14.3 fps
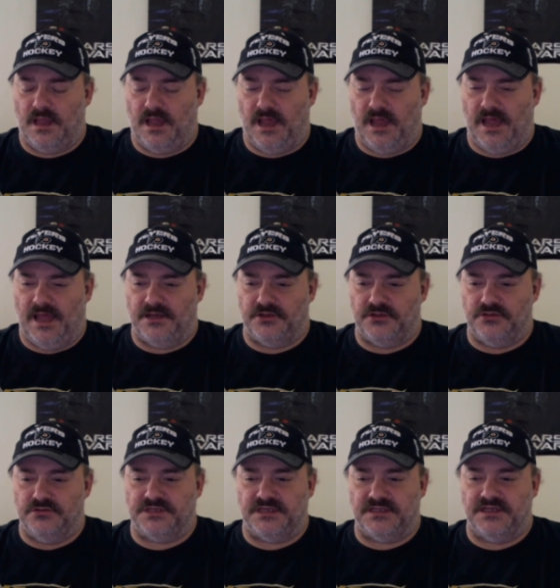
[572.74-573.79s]
and
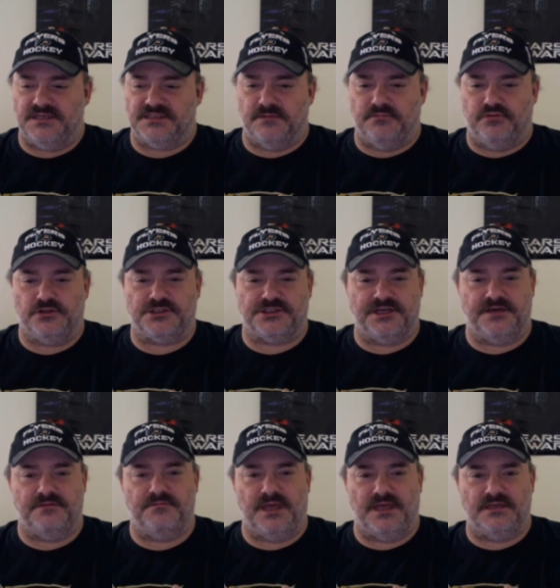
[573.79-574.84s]
using this to push
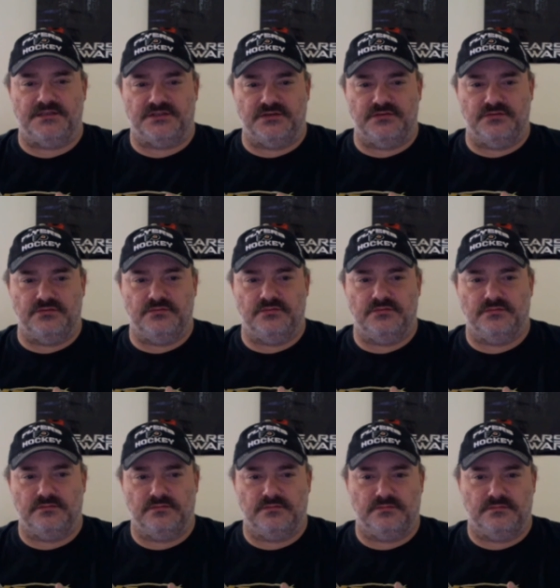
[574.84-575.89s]
him into
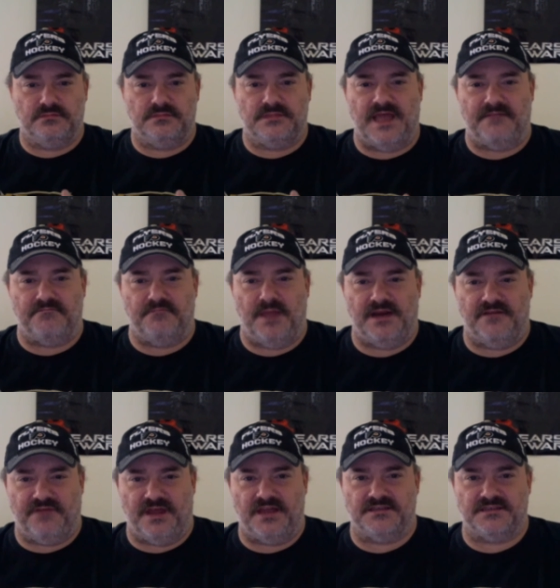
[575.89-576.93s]
that main
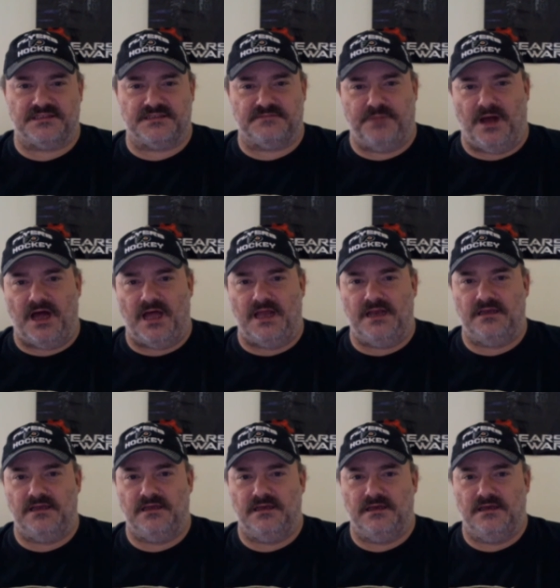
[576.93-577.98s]
event spot
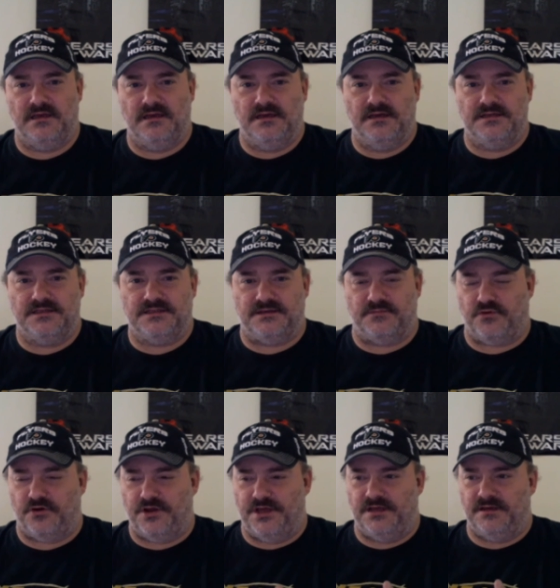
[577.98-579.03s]
to
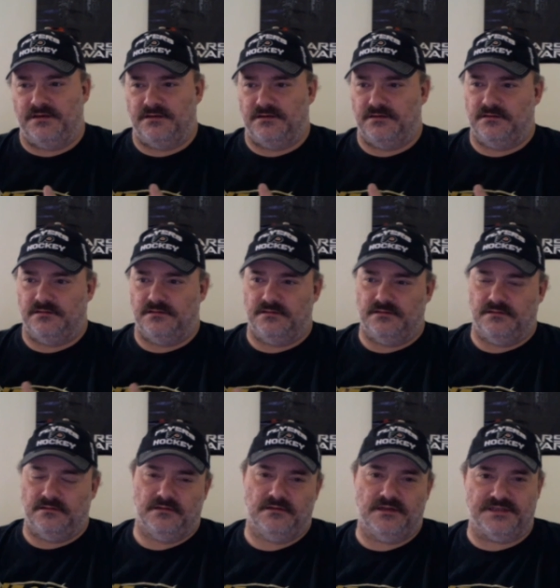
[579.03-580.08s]
bring
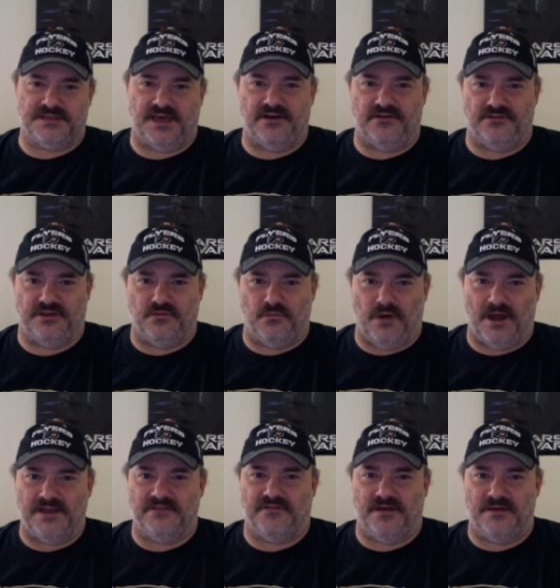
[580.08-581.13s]
the title to the
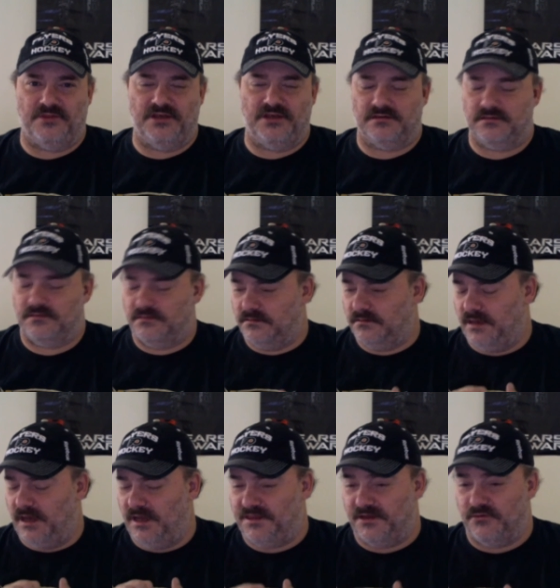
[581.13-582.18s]
Wyatt family,
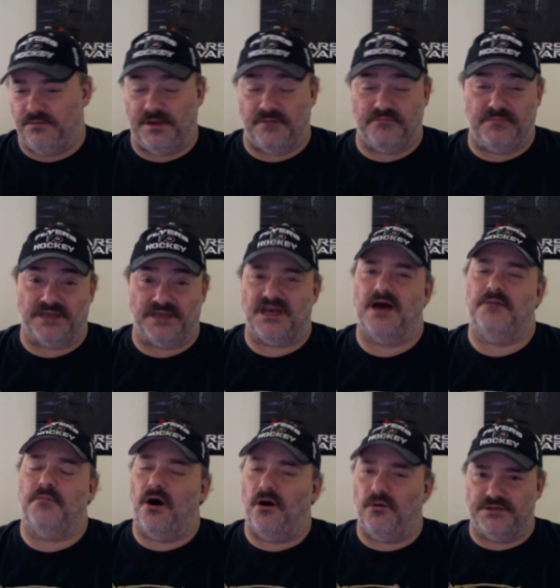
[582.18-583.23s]
I think would be amazing.
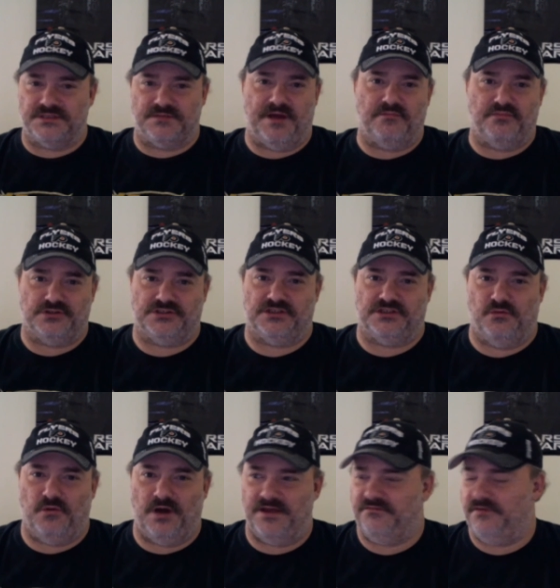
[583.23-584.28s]
I'm always about pushing the
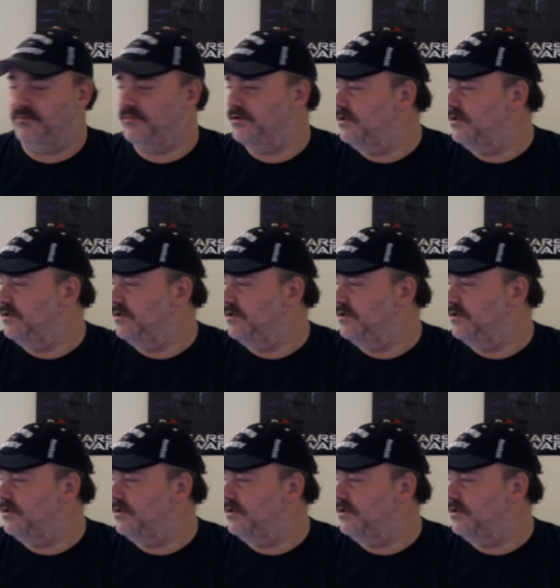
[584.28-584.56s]
Wyatt family.